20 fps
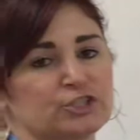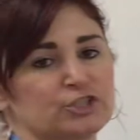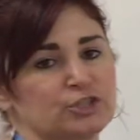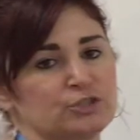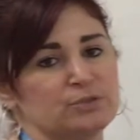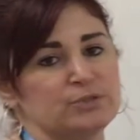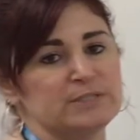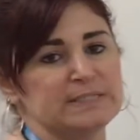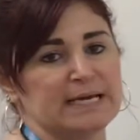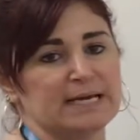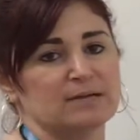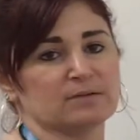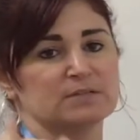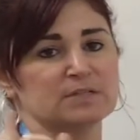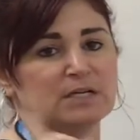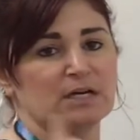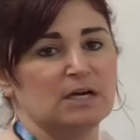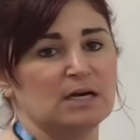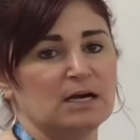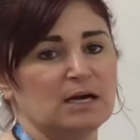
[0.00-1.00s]
2 sounds,
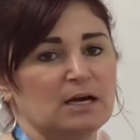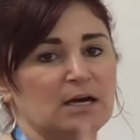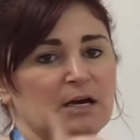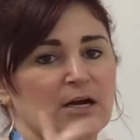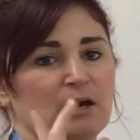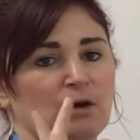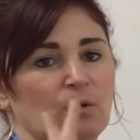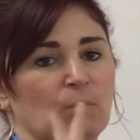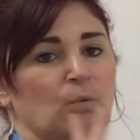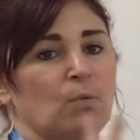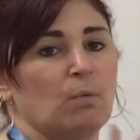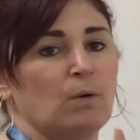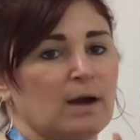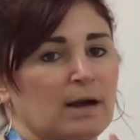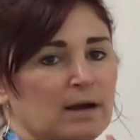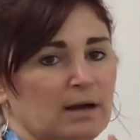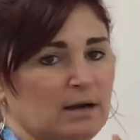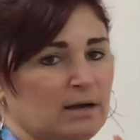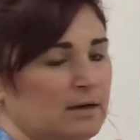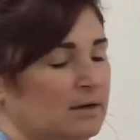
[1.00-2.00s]
ka, wa,